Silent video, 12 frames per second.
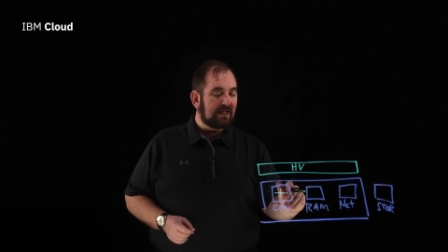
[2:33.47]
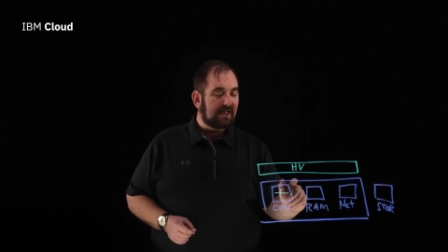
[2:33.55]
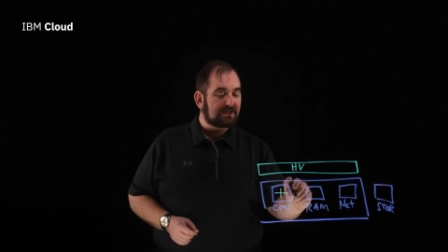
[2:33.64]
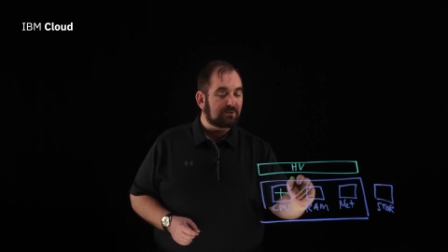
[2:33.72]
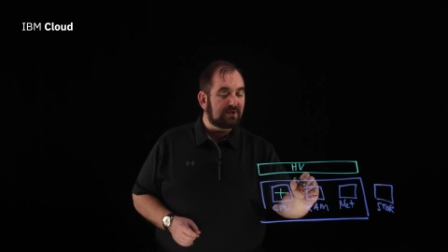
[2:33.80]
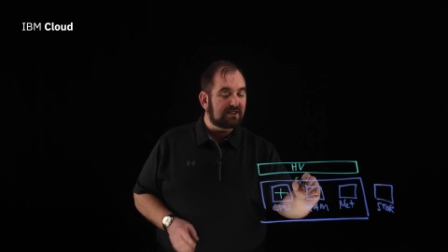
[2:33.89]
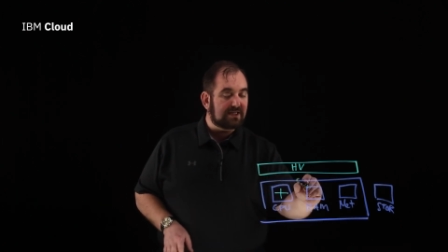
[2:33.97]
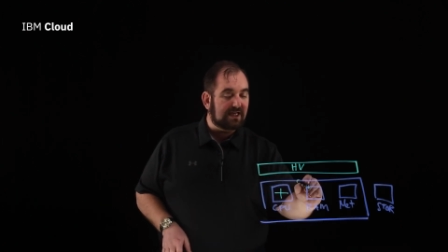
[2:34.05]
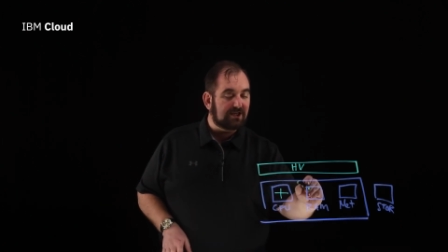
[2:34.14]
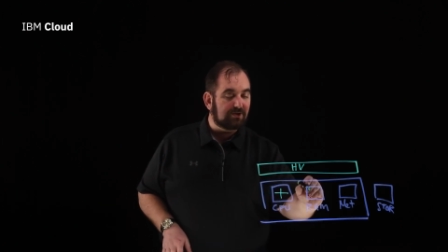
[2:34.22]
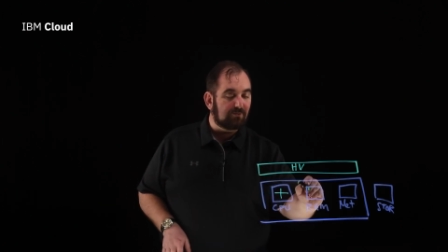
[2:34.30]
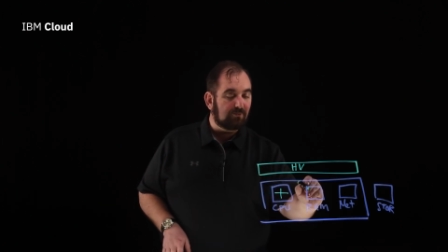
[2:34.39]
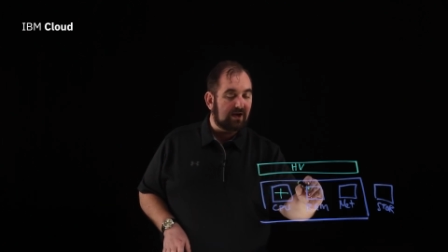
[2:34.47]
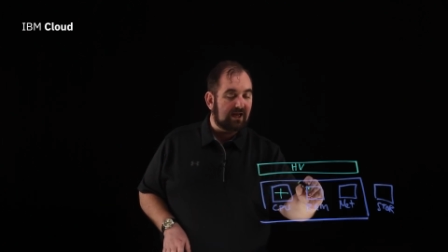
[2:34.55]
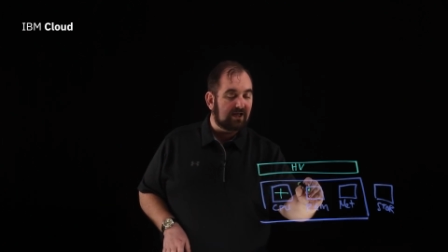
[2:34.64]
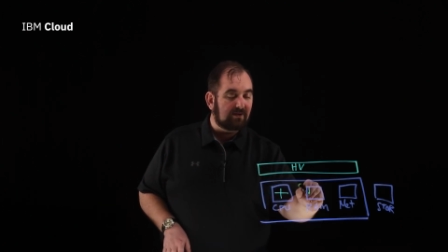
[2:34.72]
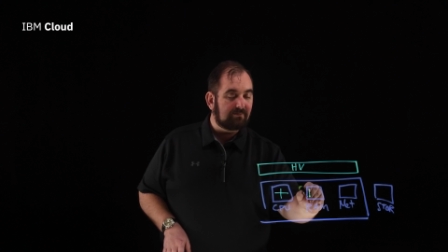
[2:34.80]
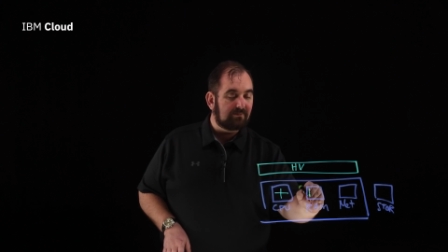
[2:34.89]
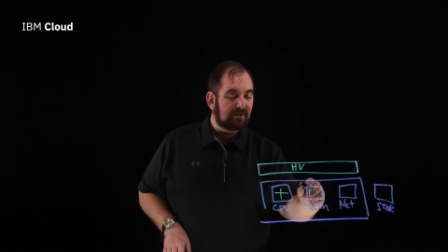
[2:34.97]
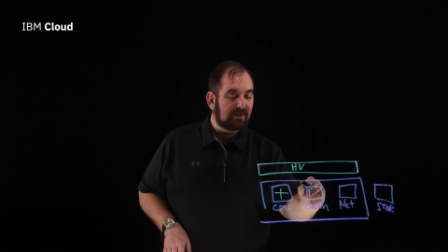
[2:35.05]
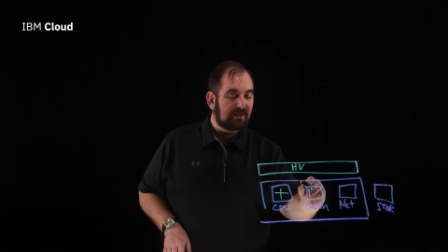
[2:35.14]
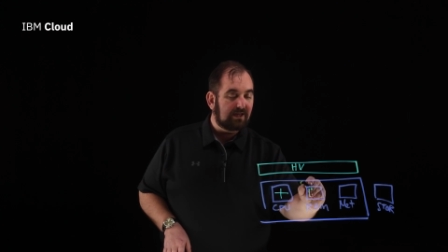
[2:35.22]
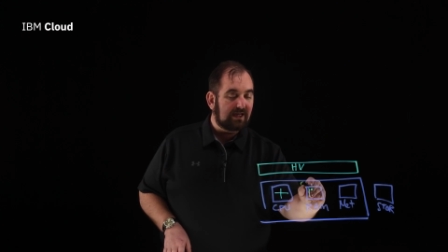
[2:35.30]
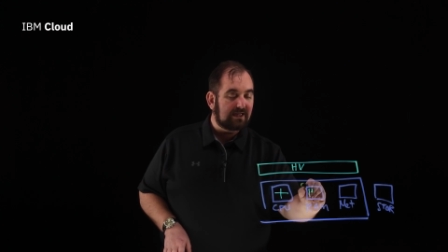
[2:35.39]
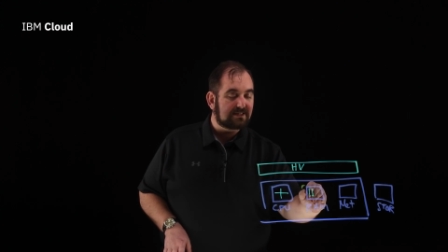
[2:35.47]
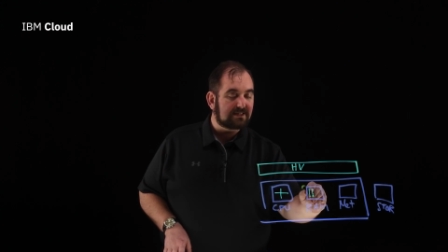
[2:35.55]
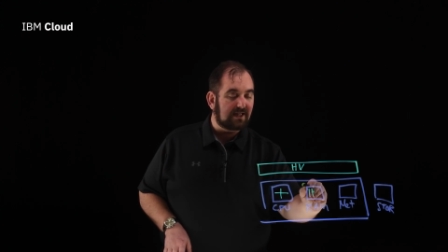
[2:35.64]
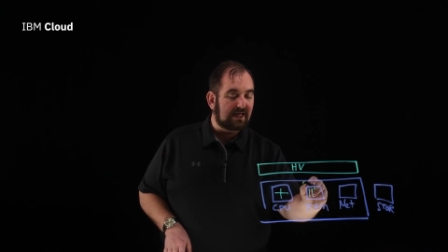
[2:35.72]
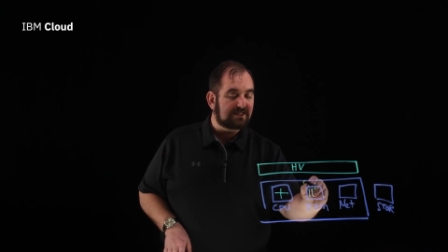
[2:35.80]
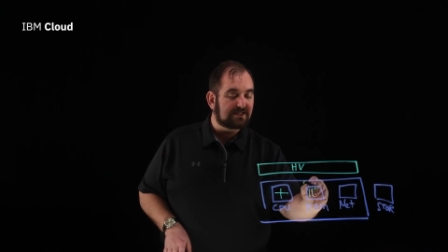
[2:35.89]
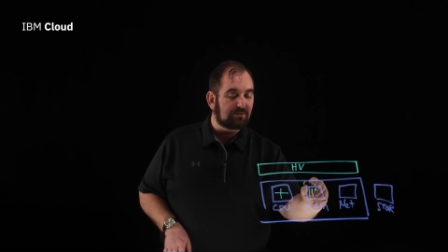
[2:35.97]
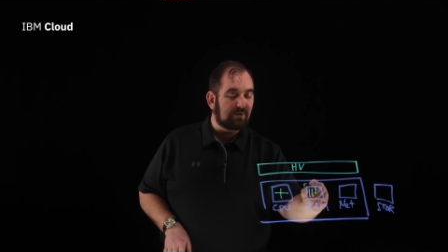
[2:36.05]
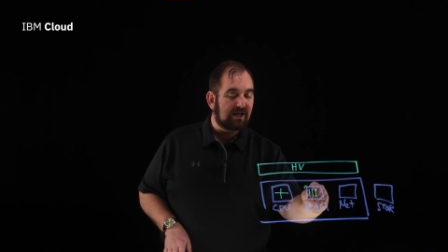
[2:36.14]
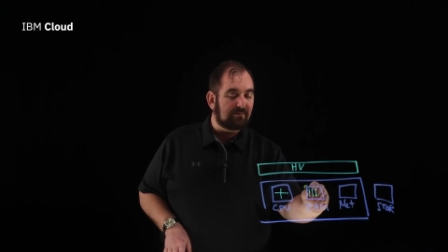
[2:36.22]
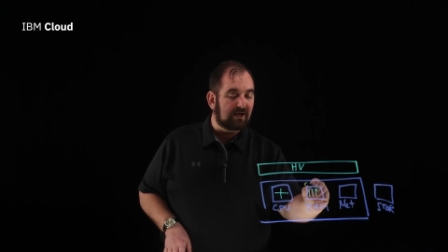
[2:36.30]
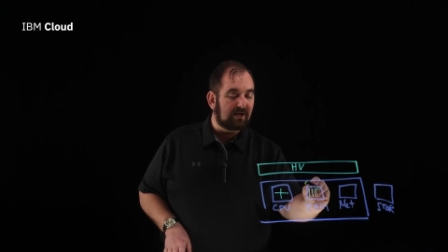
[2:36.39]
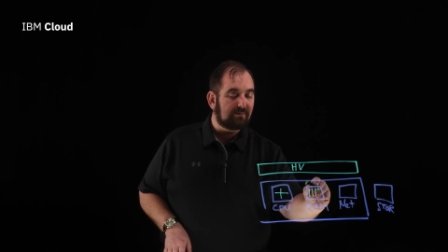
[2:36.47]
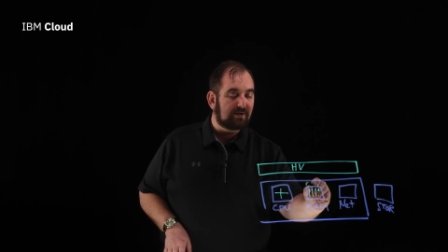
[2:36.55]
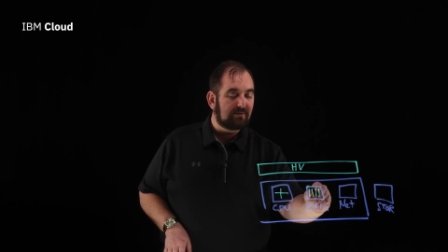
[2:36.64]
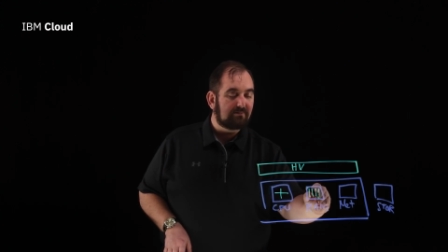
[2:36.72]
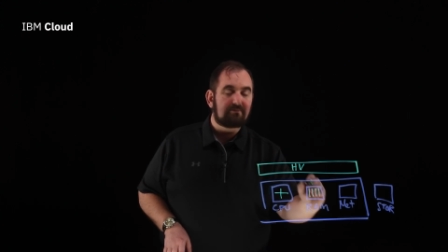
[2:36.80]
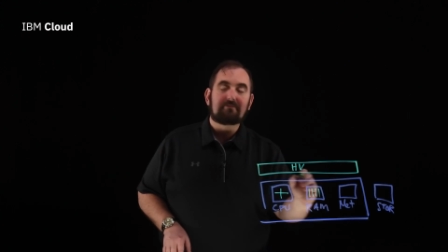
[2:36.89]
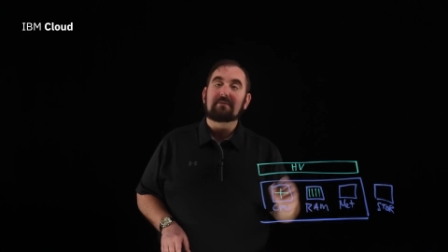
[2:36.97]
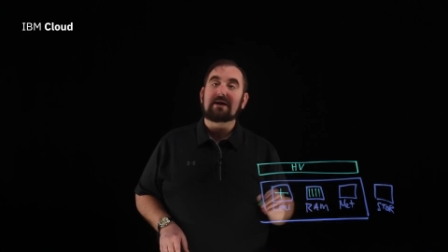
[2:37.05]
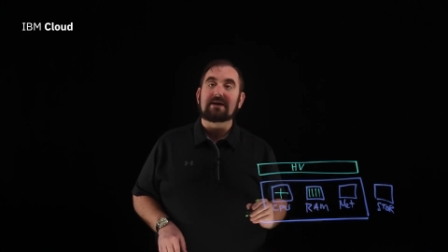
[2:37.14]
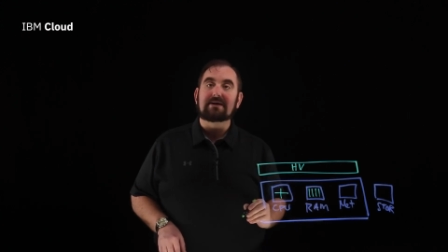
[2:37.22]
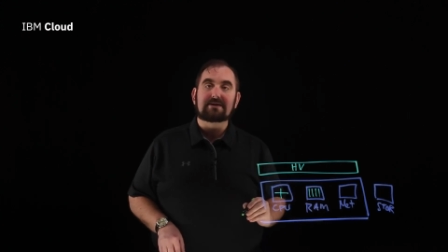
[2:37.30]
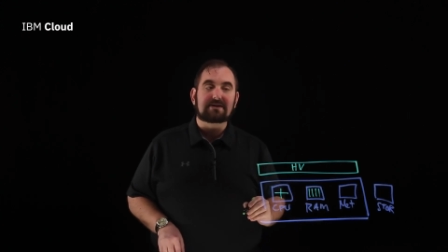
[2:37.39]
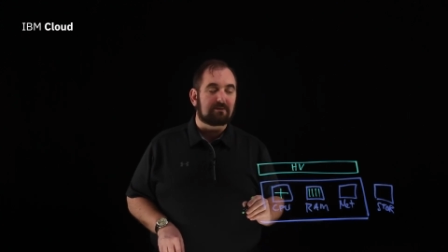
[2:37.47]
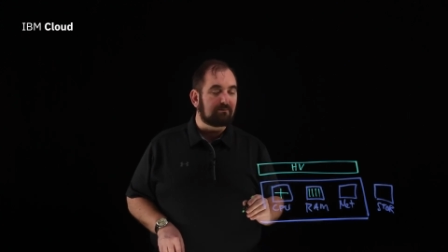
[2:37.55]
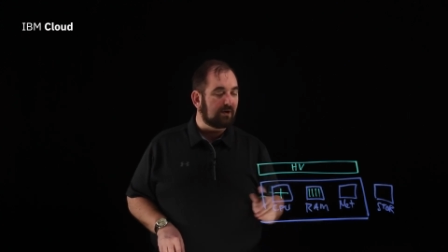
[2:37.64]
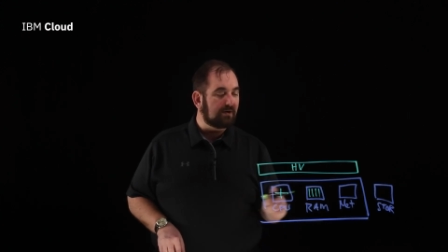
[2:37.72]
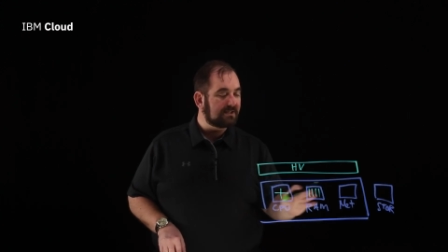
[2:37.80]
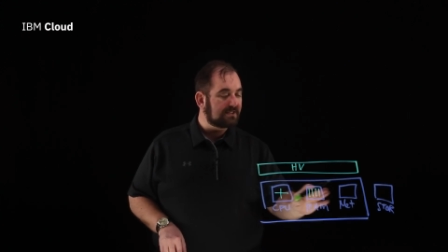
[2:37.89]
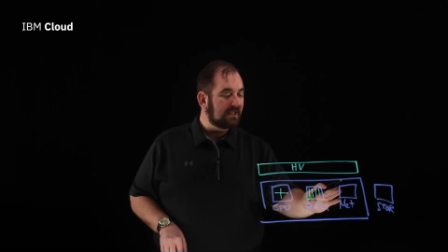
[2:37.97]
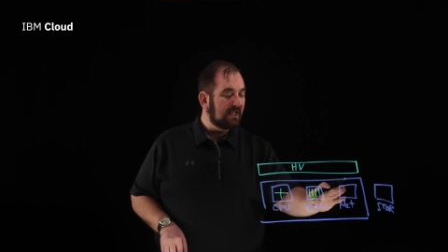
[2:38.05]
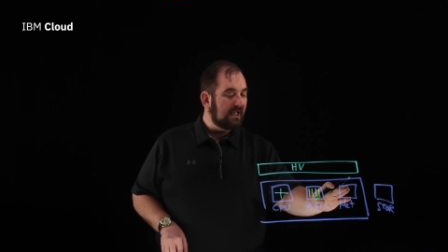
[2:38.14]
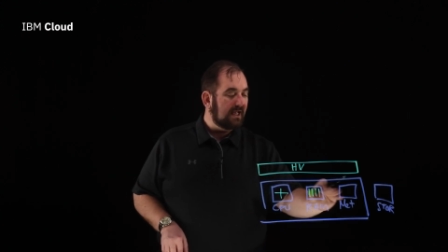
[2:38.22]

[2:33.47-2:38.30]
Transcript: It's going to take your RAM and slice the RAM up into subparts,